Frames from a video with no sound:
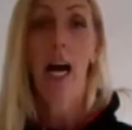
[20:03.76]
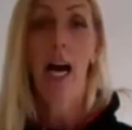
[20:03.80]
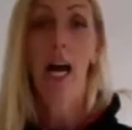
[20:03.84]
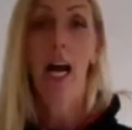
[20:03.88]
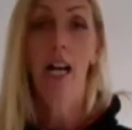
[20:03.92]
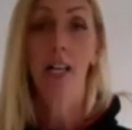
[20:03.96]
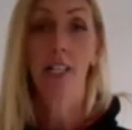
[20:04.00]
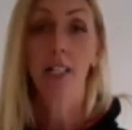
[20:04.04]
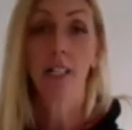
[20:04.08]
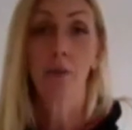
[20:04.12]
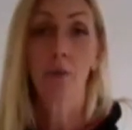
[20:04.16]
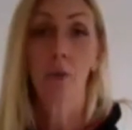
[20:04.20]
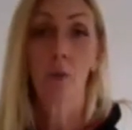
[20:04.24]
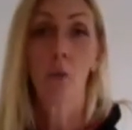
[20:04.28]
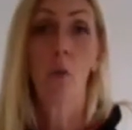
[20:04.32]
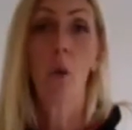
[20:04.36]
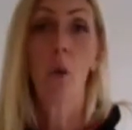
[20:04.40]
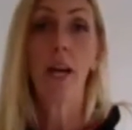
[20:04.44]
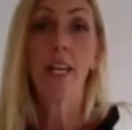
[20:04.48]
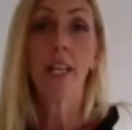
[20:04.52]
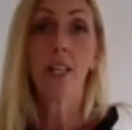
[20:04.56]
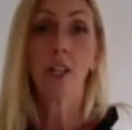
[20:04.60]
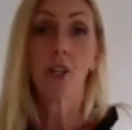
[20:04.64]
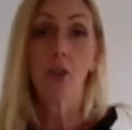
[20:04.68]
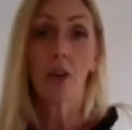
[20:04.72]
as
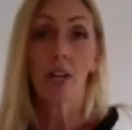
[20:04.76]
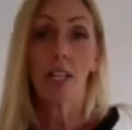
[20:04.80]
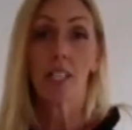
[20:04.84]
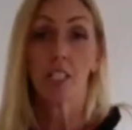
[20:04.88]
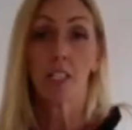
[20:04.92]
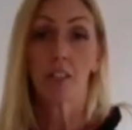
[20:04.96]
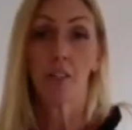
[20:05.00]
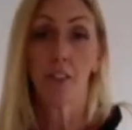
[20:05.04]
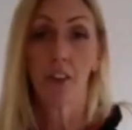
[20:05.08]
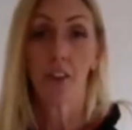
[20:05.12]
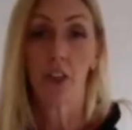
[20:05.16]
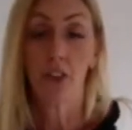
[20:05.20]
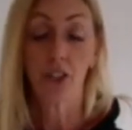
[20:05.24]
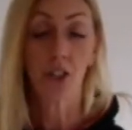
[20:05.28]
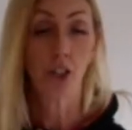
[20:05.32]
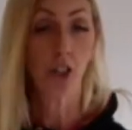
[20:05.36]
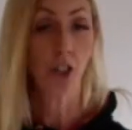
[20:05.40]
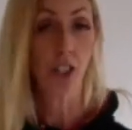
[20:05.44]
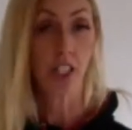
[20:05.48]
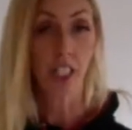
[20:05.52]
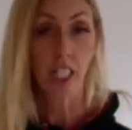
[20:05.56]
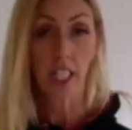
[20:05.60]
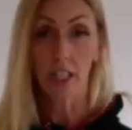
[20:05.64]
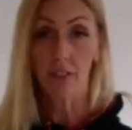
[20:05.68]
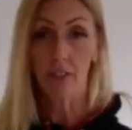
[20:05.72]
weight transfers
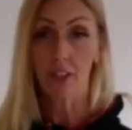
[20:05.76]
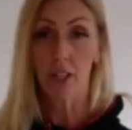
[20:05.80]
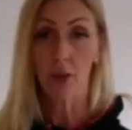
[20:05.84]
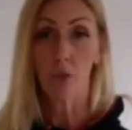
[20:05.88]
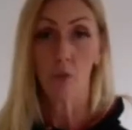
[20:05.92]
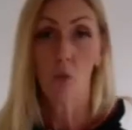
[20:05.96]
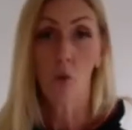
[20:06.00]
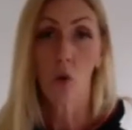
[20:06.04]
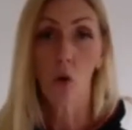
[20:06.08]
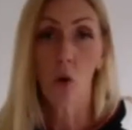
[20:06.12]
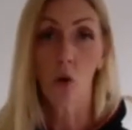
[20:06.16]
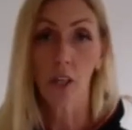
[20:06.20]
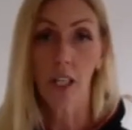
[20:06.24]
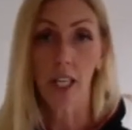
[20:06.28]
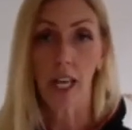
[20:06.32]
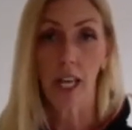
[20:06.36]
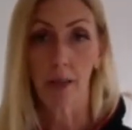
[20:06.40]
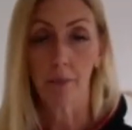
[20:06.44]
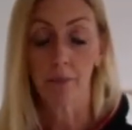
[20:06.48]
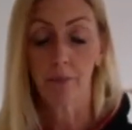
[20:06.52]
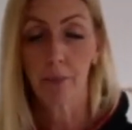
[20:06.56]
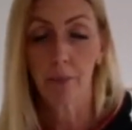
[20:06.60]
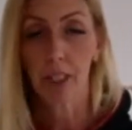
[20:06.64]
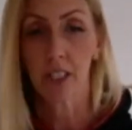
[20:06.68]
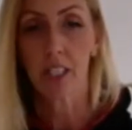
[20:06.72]
just even in
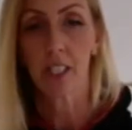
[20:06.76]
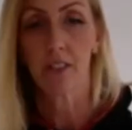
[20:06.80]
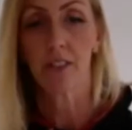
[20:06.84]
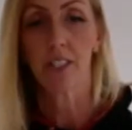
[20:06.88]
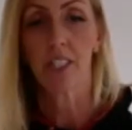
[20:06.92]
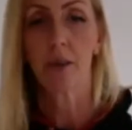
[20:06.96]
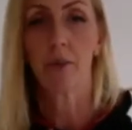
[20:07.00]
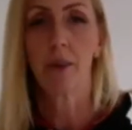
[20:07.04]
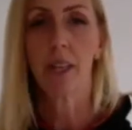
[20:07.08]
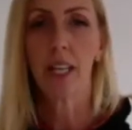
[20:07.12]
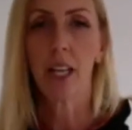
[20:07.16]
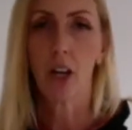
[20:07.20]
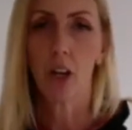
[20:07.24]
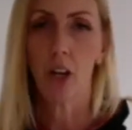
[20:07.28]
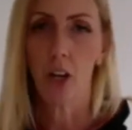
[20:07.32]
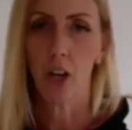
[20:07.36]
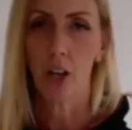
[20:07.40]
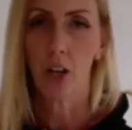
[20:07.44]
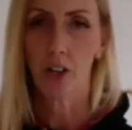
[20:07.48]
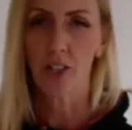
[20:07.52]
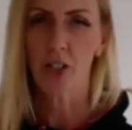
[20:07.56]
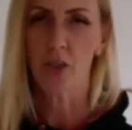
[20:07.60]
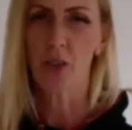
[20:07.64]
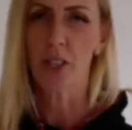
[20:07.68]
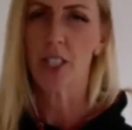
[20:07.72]
walking. Because if something
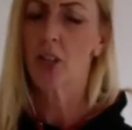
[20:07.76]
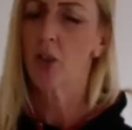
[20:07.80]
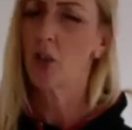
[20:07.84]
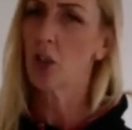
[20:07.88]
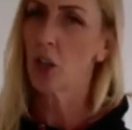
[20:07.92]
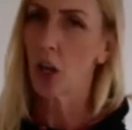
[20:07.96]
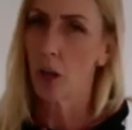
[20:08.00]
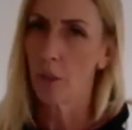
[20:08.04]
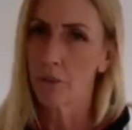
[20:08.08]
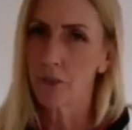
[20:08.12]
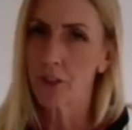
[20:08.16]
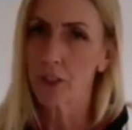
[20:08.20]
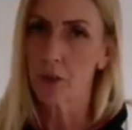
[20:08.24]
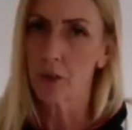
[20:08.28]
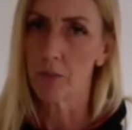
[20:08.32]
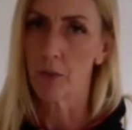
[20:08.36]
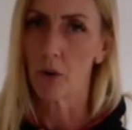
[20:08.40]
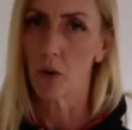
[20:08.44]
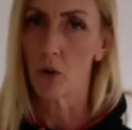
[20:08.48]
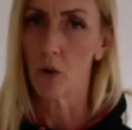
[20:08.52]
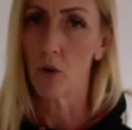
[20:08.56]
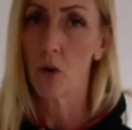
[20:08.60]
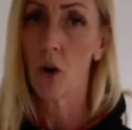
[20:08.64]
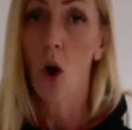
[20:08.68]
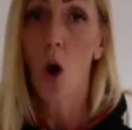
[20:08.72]
hurts or it's
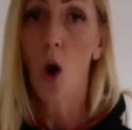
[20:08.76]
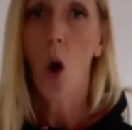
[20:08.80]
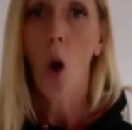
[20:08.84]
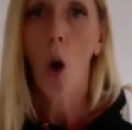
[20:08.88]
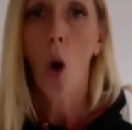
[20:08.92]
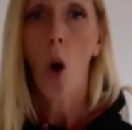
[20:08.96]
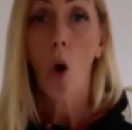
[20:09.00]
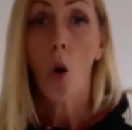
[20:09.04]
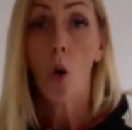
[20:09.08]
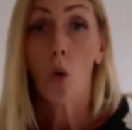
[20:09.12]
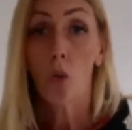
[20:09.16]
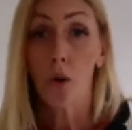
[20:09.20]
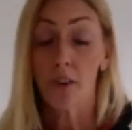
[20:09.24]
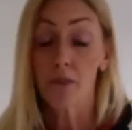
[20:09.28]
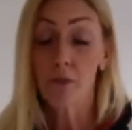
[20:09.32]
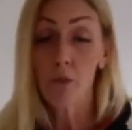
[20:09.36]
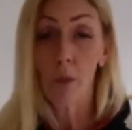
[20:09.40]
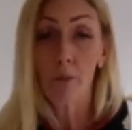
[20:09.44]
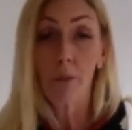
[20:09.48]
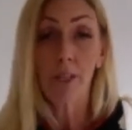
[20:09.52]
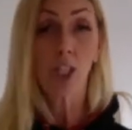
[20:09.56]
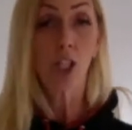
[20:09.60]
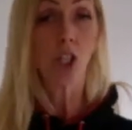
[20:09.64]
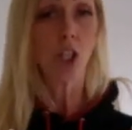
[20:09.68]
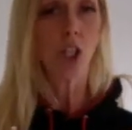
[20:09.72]
uncomfortable, or even
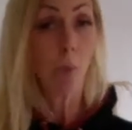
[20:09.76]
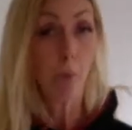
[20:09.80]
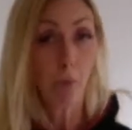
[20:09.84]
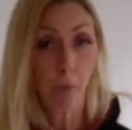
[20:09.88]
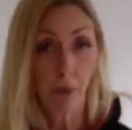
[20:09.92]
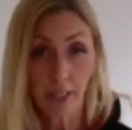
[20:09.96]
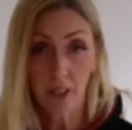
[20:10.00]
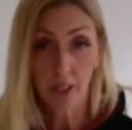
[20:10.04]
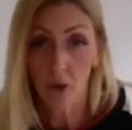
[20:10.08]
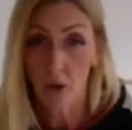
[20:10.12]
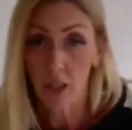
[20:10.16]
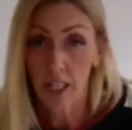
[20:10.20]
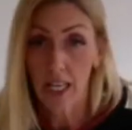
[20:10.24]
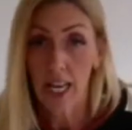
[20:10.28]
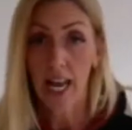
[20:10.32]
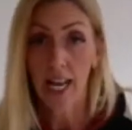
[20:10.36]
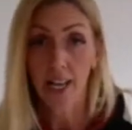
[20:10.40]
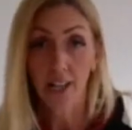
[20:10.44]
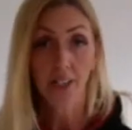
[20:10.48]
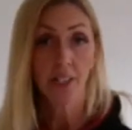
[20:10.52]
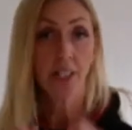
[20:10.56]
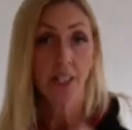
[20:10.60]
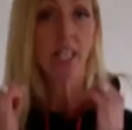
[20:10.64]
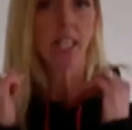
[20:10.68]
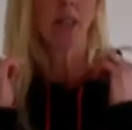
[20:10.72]
when we're jumping or
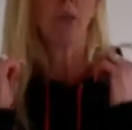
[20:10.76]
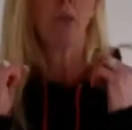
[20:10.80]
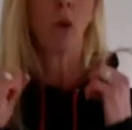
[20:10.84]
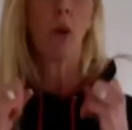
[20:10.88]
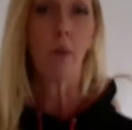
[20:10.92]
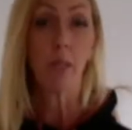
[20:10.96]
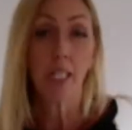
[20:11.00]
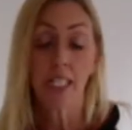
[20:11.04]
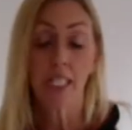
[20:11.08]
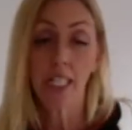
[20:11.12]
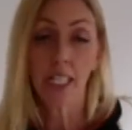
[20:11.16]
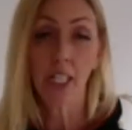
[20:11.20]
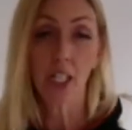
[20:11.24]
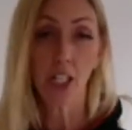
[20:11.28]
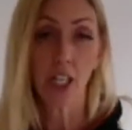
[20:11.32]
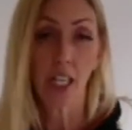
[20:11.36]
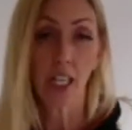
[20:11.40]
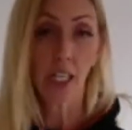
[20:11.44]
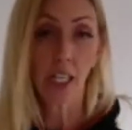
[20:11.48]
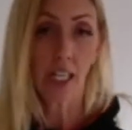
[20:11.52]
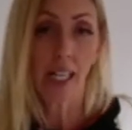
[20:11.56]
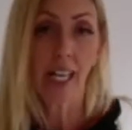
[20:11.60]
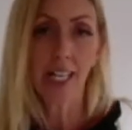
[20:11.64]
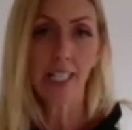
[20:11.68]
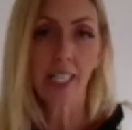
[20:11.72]
landing, when we're
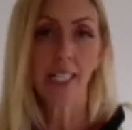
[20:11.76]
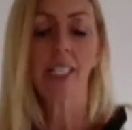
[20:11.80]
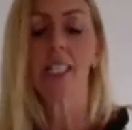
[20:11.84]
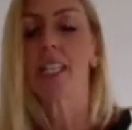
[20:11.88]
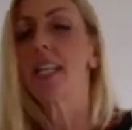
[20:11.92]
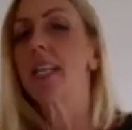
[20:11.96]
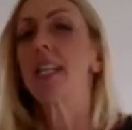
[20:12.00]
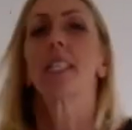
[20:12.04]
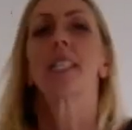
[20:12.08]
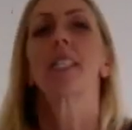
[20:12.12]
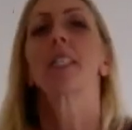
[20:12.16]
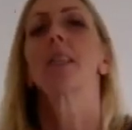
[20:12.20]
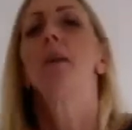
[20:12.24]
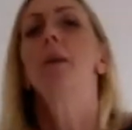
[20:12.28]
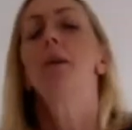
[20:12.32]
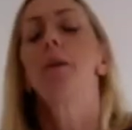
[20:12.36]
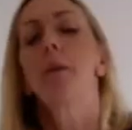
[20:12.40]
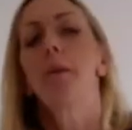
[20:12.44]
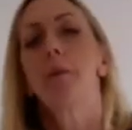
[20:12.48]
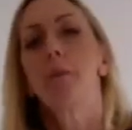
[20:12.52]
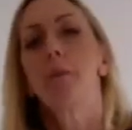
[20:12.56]
teaching classes,